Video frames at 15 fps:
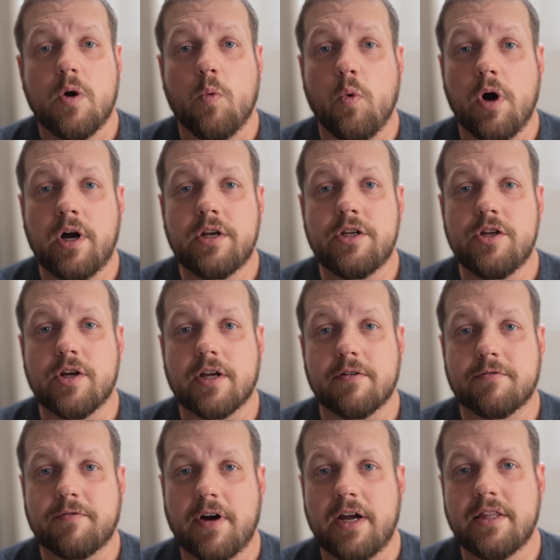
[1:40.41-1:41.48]
One, you
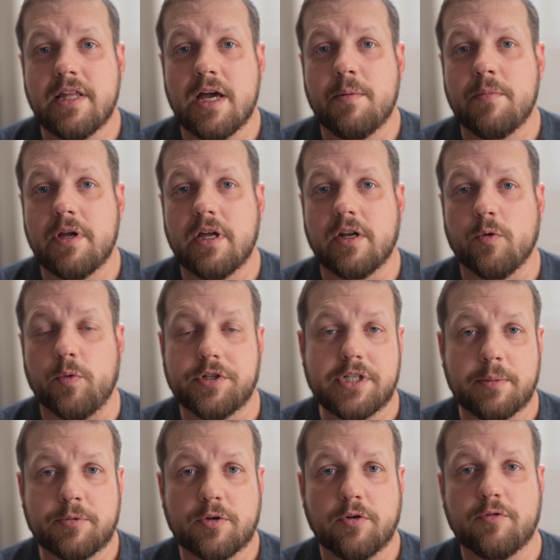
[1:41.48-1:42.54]
can find them in a
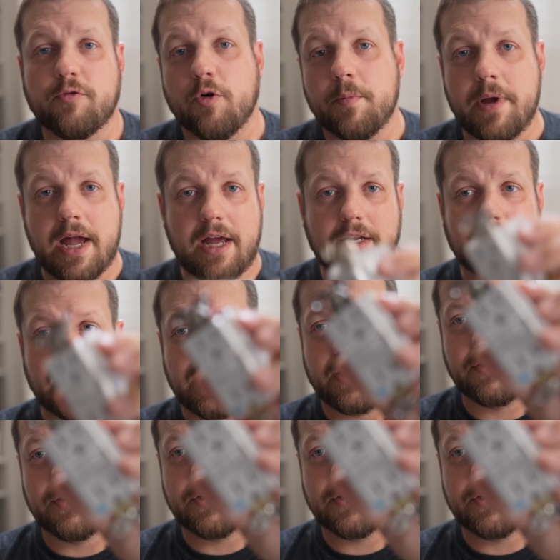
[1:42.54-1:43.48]
receptacle format like